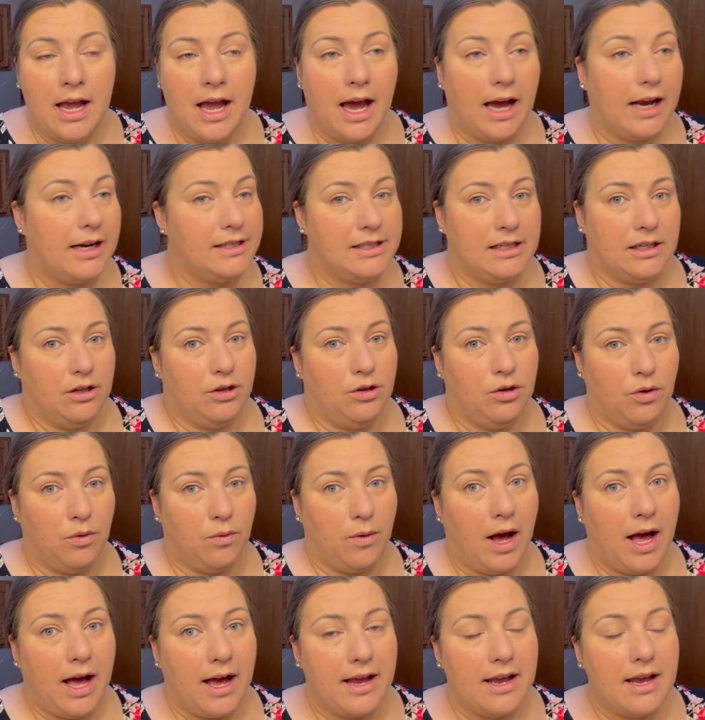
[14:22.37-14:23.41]
I didn't know
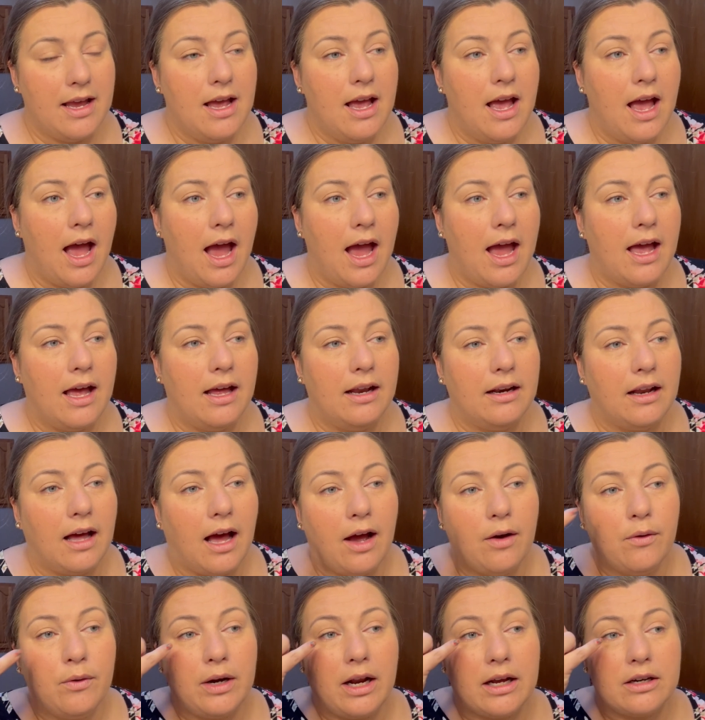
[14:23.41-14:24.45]
why. And
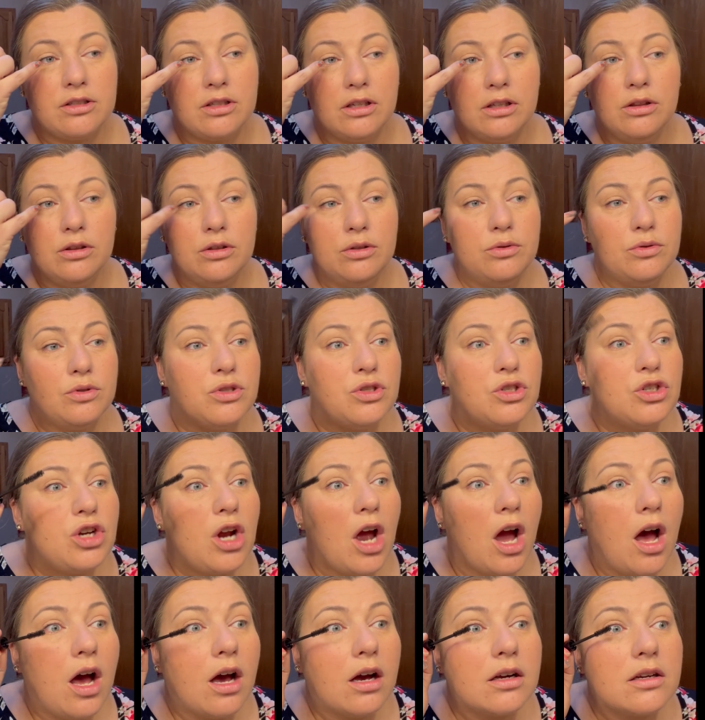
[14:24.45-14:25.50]
I would actually lose
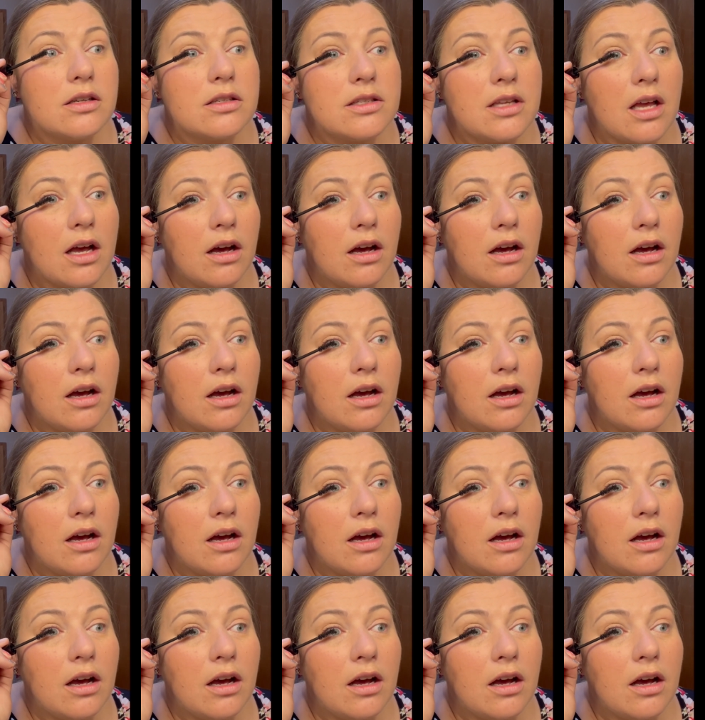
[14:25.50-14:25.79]
chunks